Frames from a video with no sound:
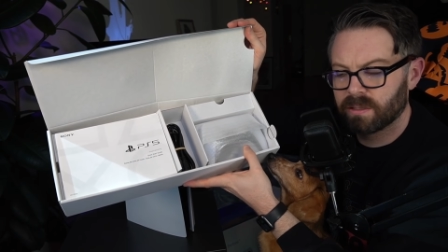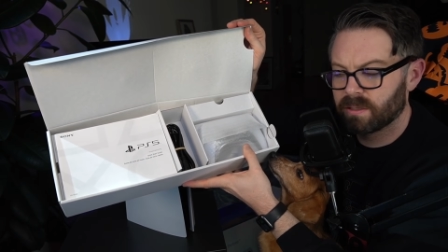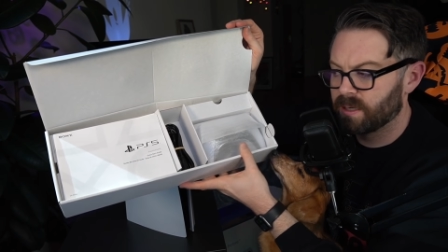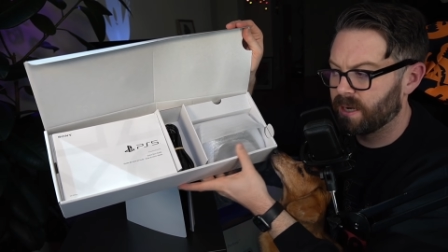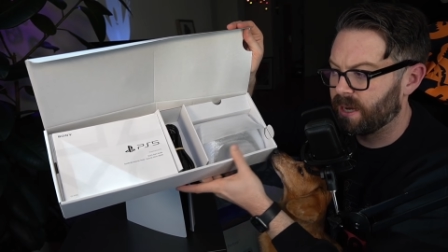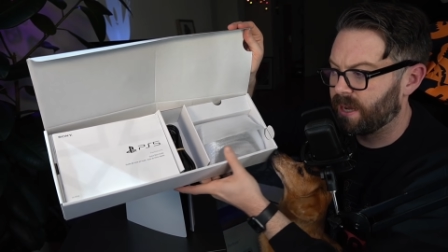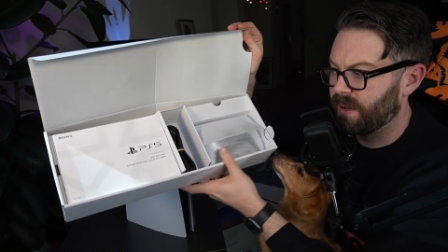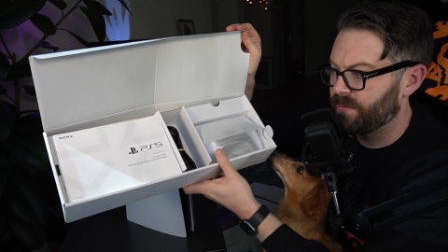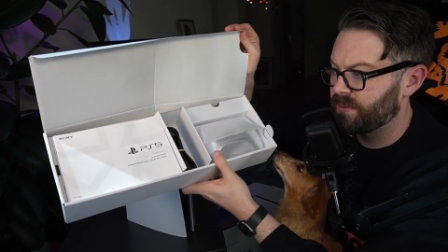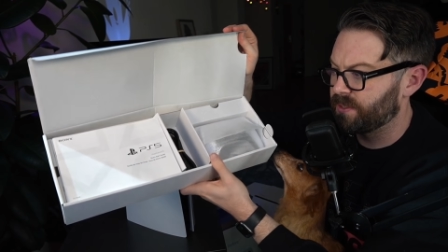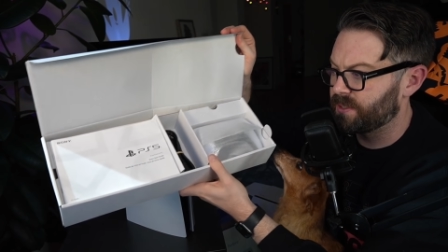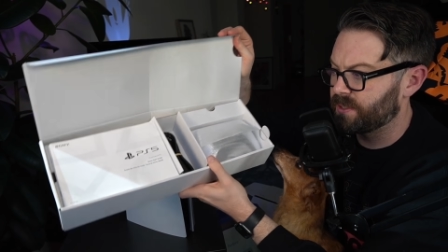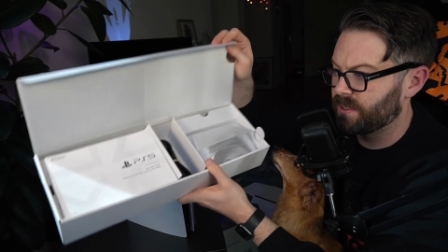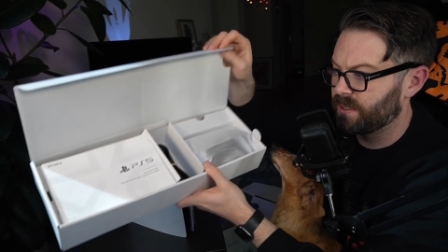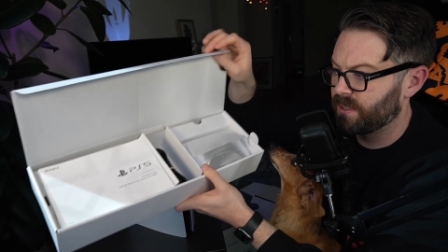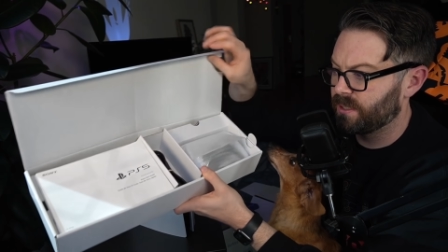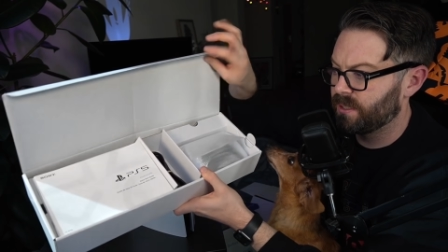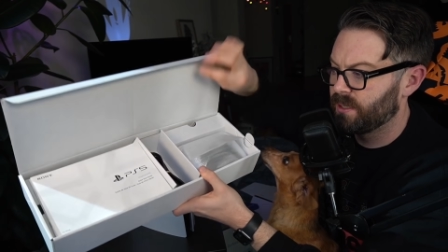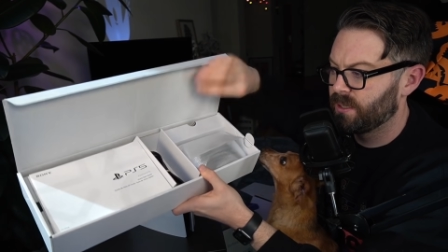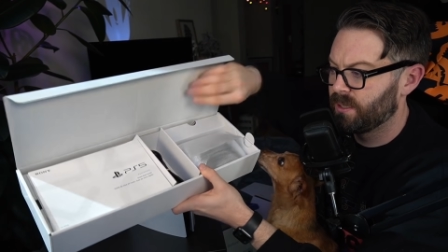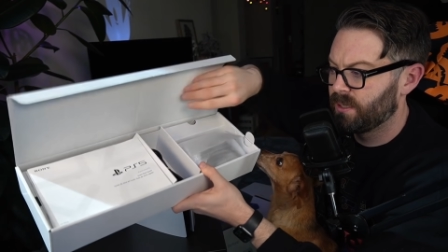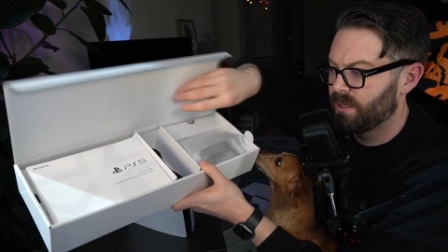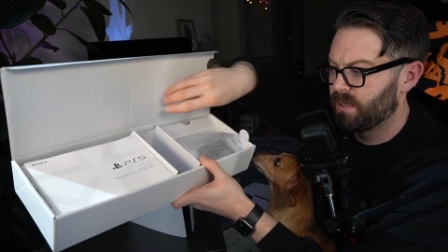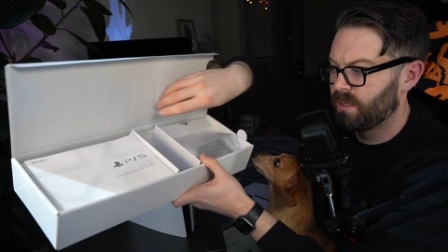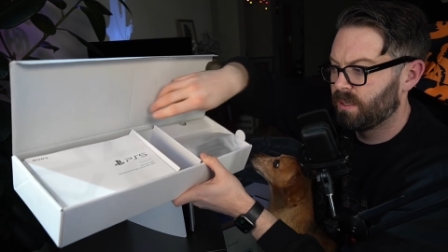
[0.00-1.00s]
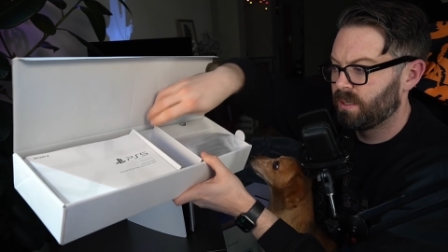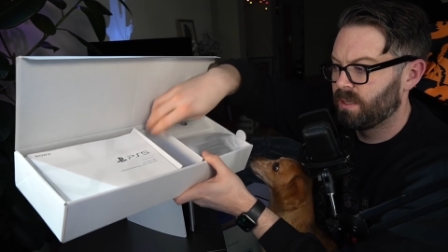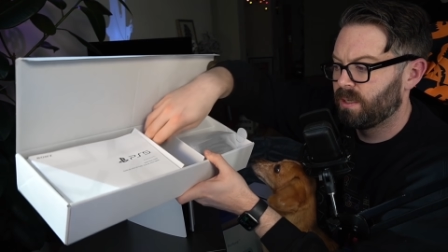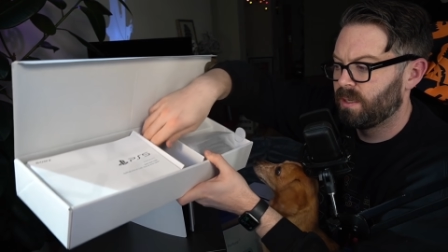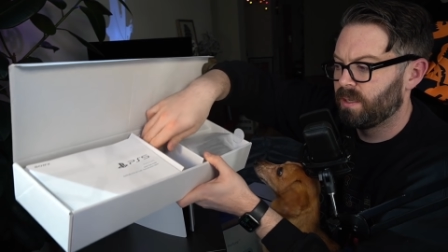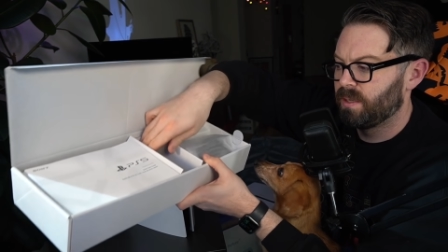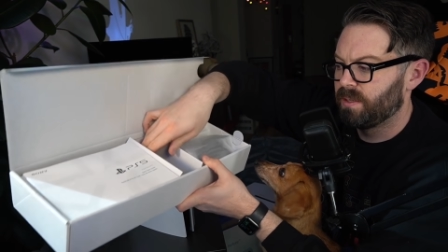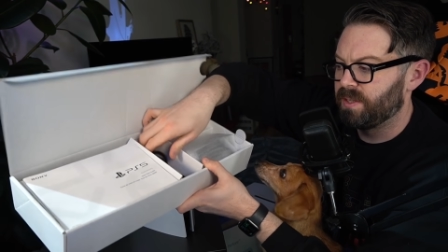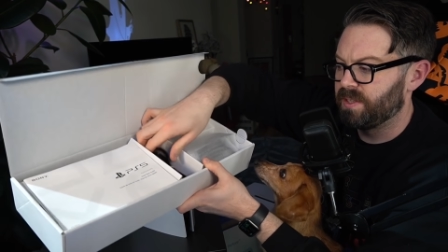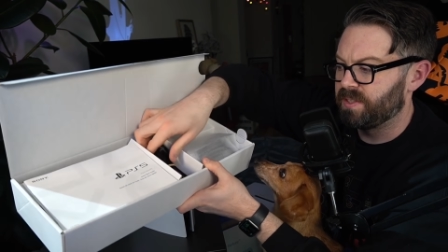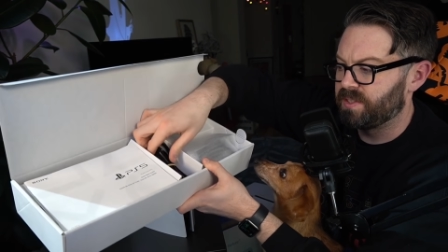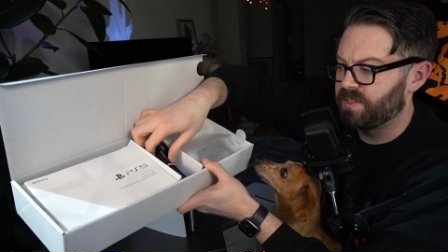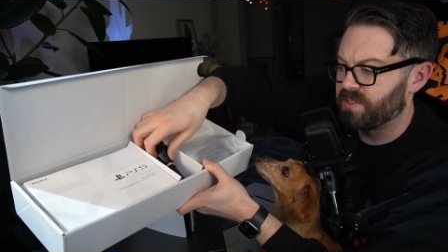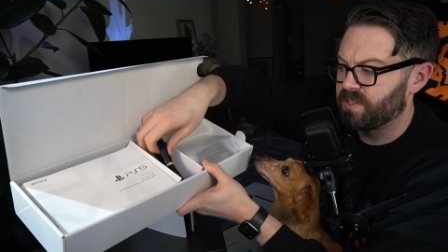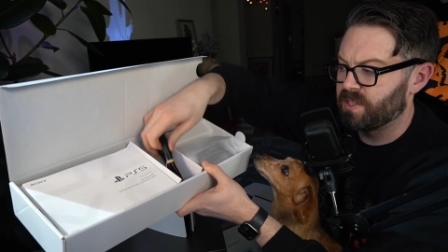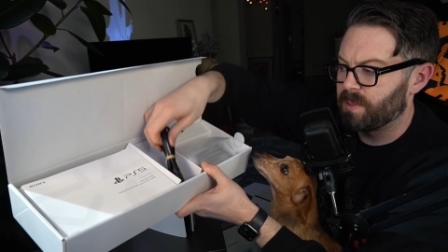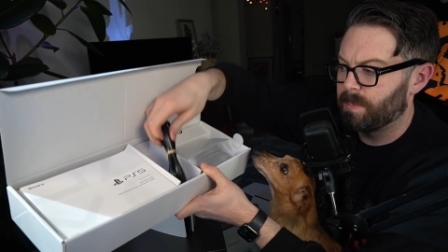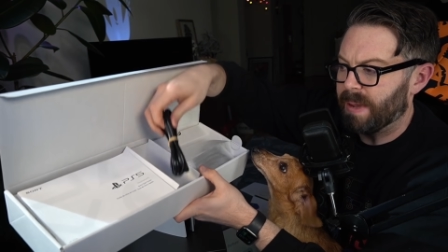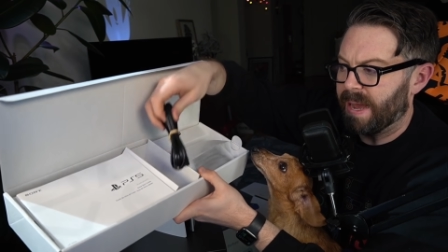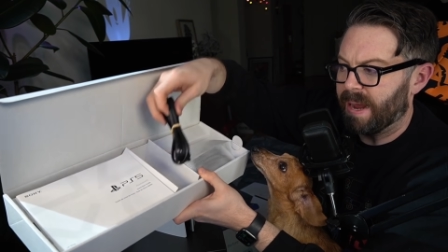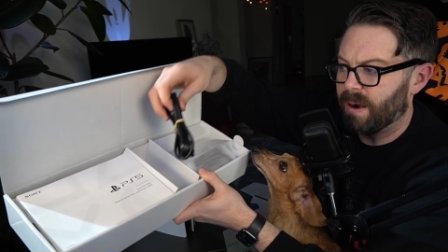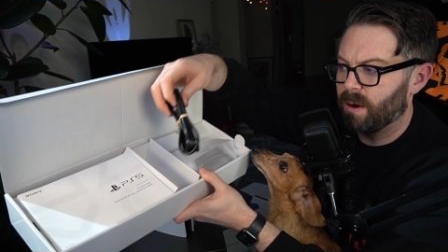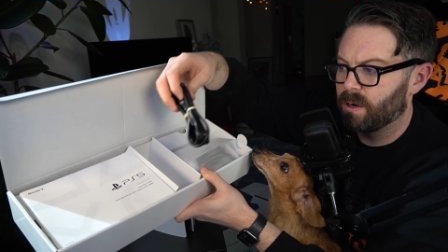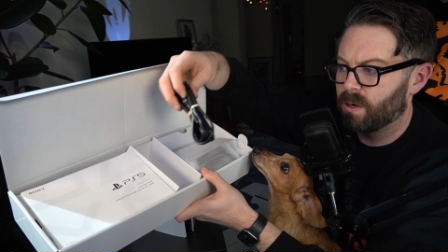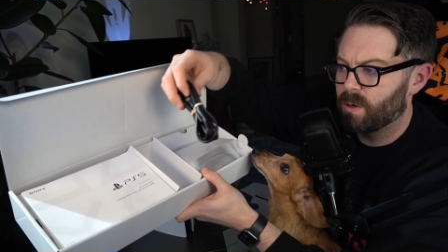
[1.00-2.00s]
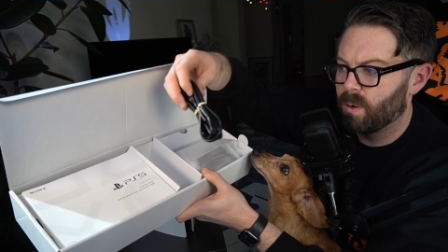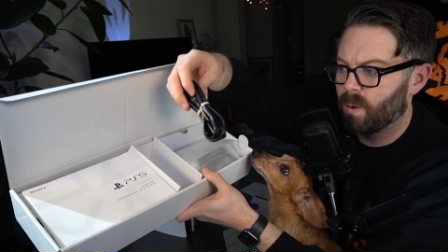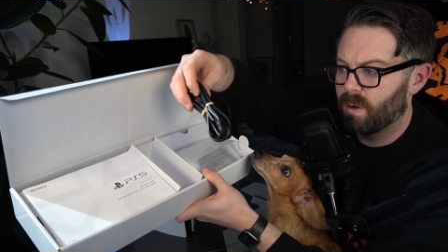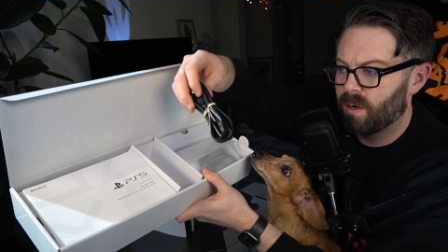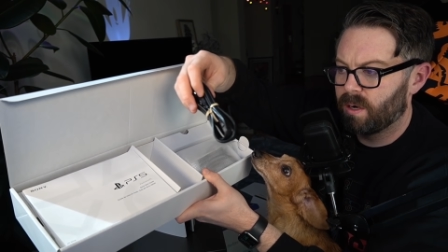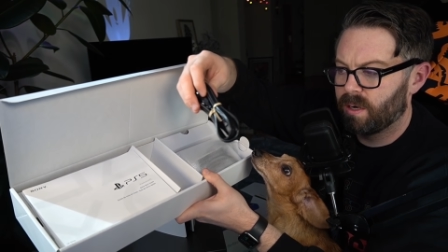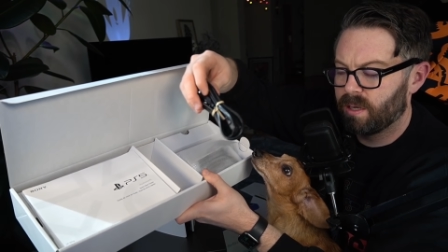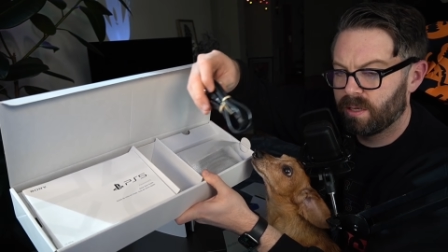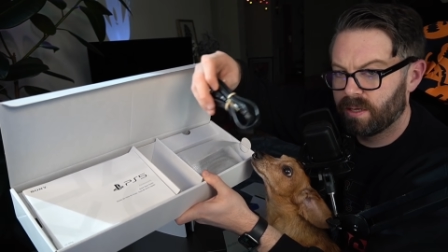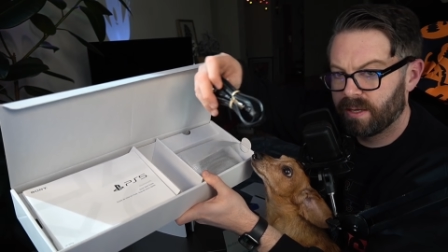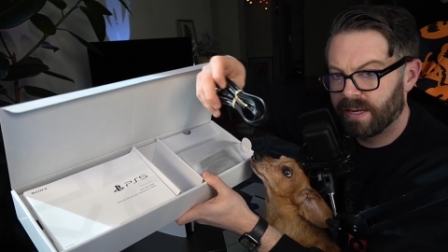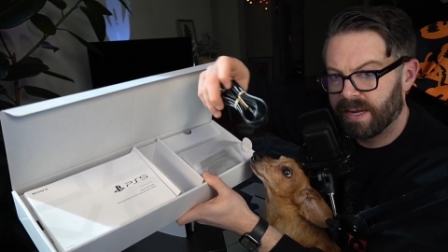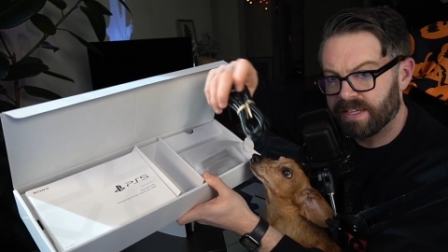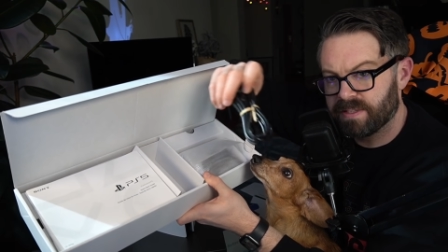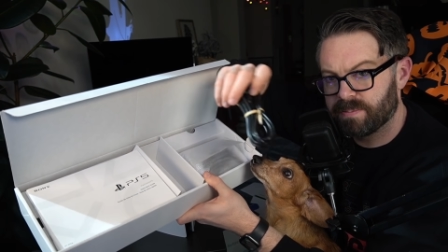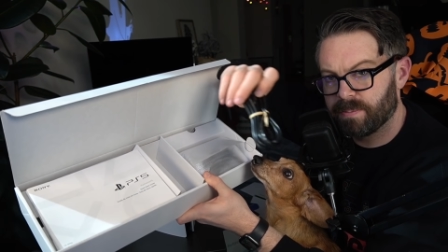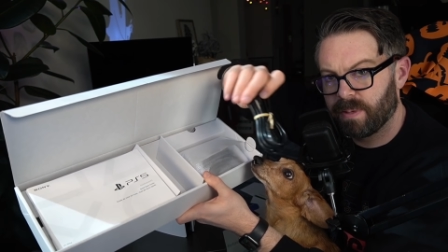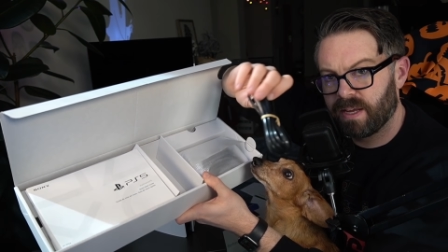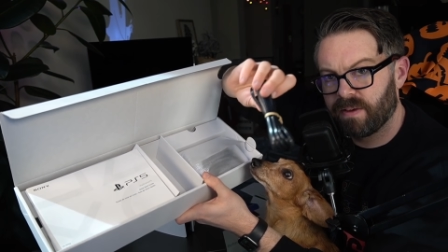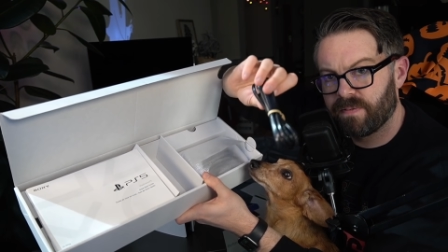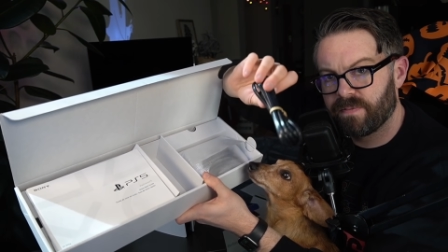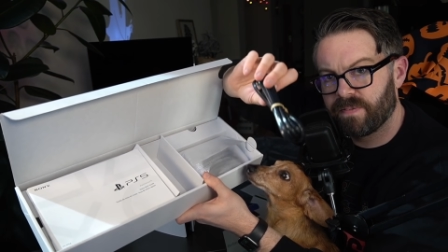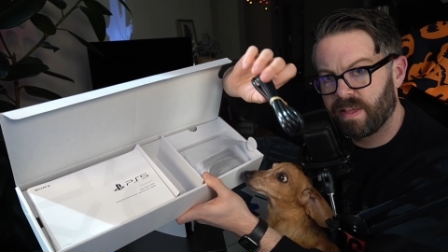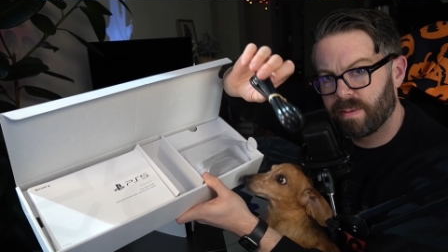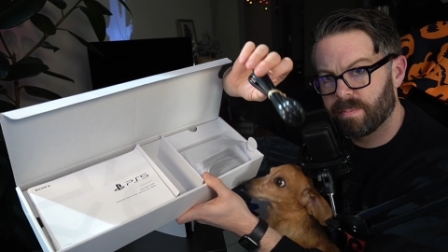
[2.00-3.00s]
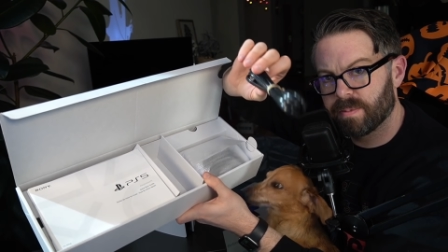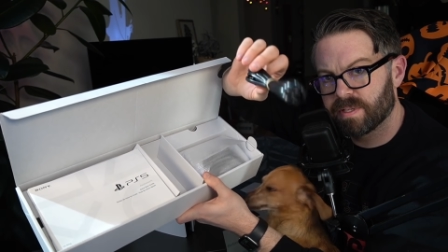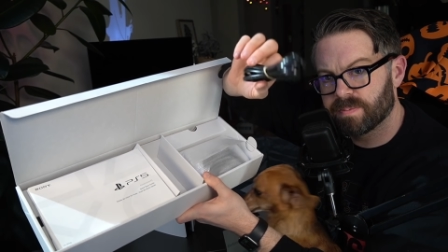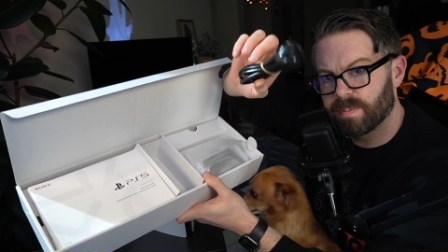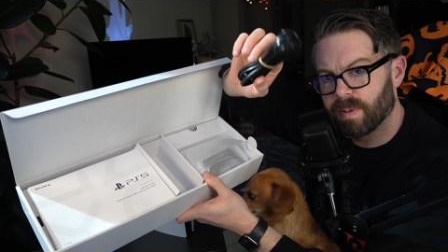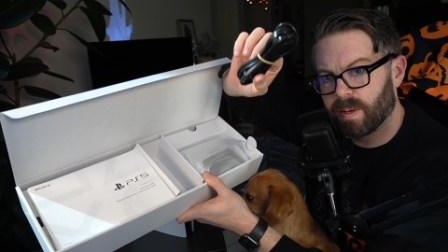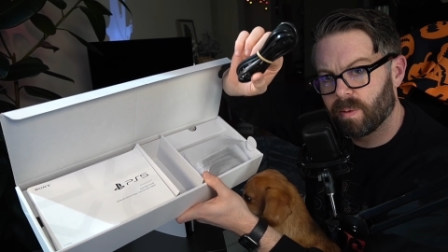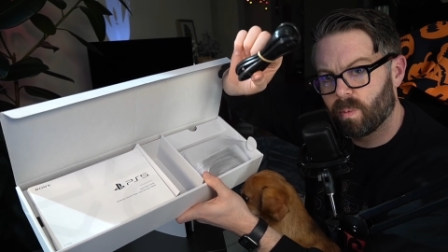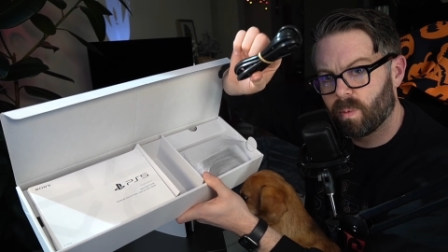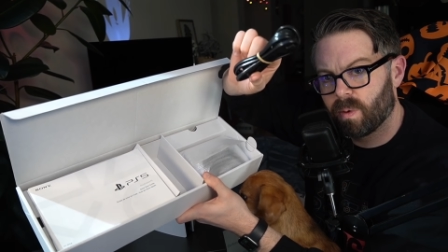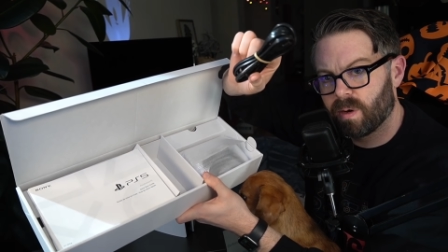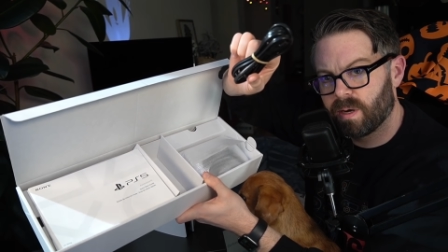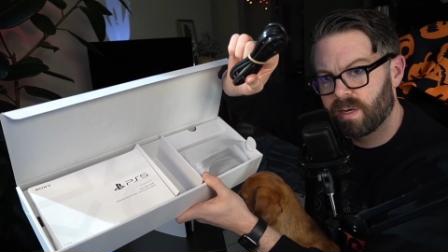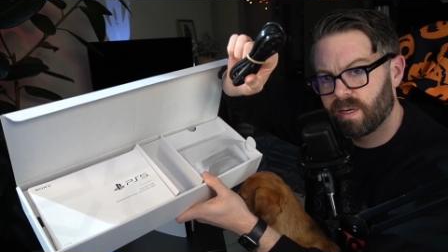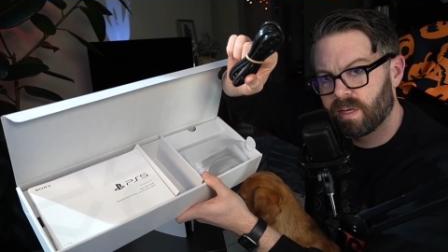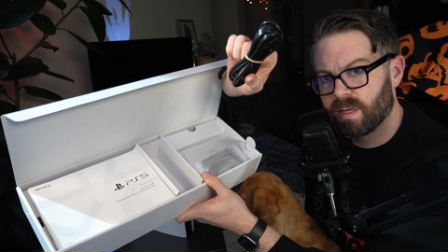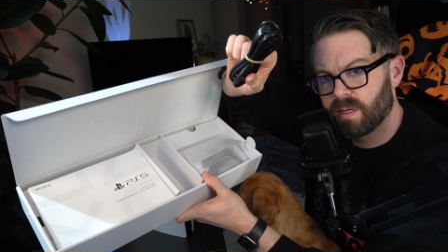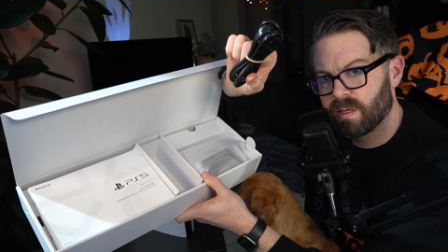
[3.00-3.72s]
Obviously, this is the power cord, as made famous by one